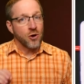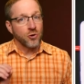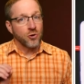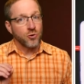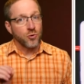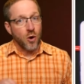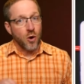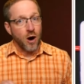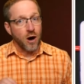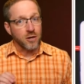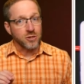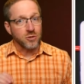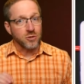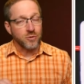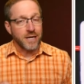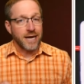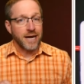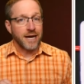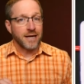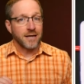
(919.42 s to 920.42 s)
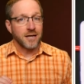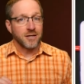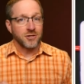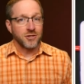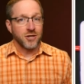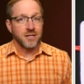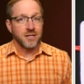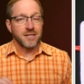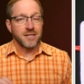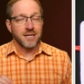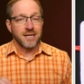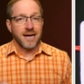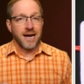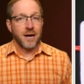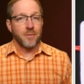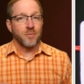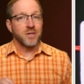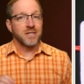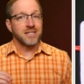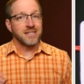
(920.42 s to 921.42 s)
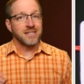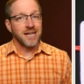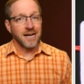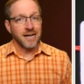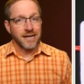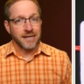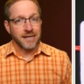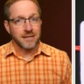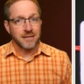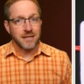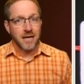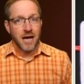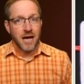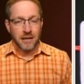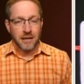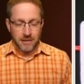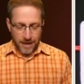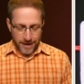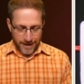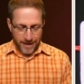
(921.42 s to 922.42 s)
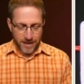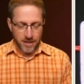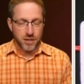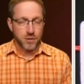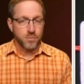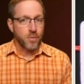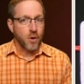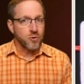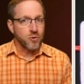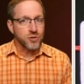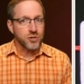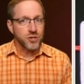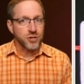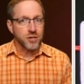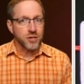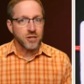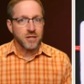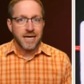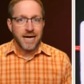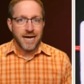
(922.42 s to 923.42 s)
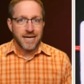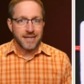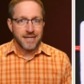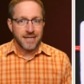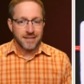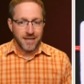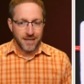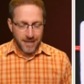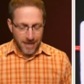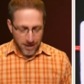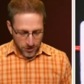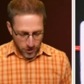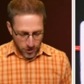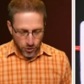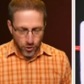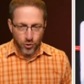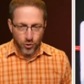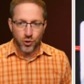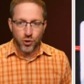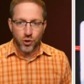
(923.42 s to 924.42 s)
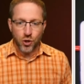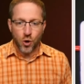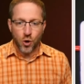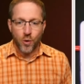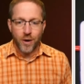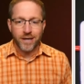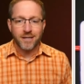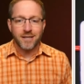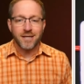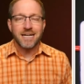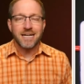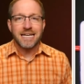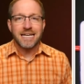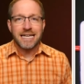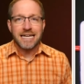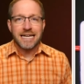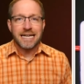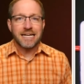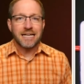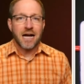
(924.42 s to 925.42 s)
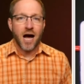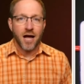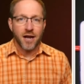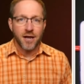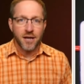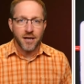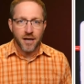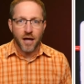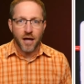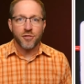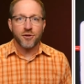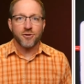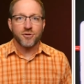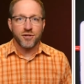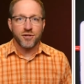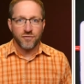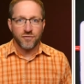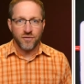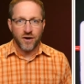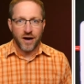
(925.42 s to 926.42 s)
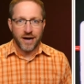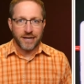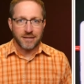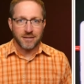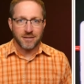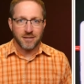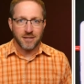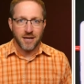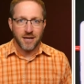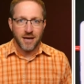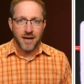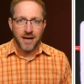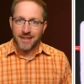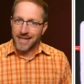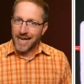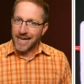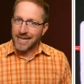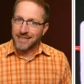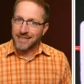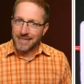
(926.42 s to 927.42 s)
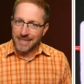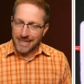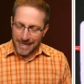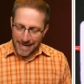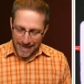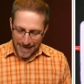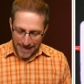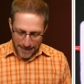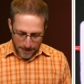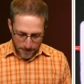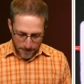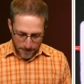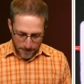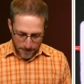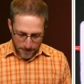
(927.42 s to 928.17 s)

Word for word: You also can't adjust the camera settings like exposure and things like that. So you're going to need another device. That is key.